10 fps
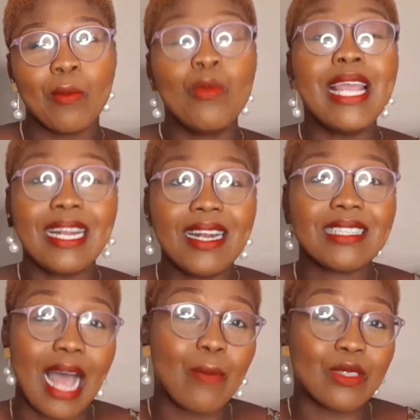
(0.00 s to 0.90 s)
This
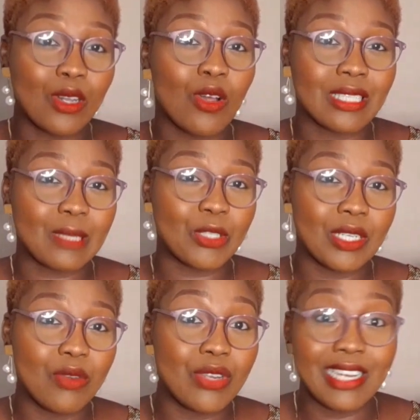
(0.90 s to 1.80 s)
happens a lot, especially
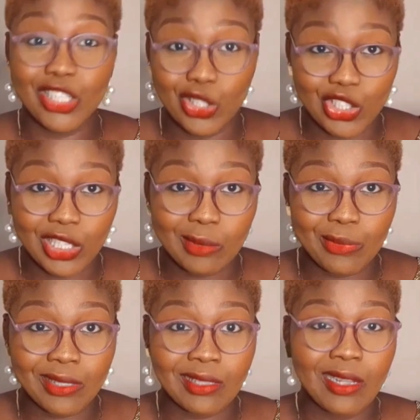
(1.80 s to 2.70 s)
in
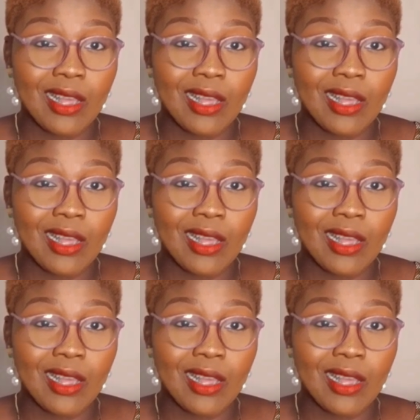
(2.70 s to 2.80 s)
relationships.